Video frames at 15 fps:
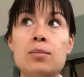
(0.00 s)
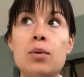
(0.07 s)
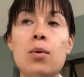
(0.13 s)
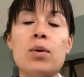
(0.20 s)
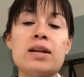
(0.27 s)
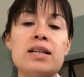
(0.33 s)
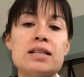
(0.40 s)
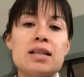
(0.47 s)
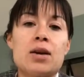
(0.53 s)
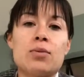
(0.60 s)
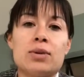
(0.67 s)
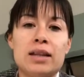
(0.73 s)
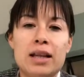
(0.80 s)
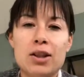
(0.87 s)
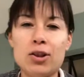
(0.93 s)
But what does that
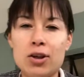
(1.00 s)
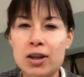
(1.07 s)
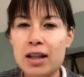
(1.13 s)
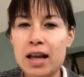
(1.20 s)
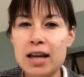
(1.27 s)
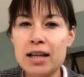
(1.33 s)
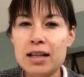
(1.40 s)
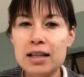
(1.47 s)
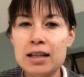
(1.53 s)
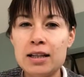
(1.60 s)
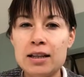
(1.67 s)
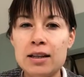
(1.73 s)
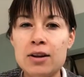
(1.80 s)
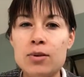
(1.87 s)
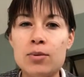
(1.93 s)
really look like?
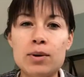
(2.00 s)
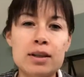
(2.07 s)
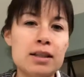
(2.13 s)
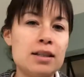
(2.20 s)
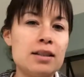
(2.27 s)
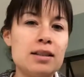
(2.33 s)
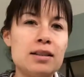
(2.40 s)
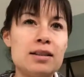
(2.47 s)
What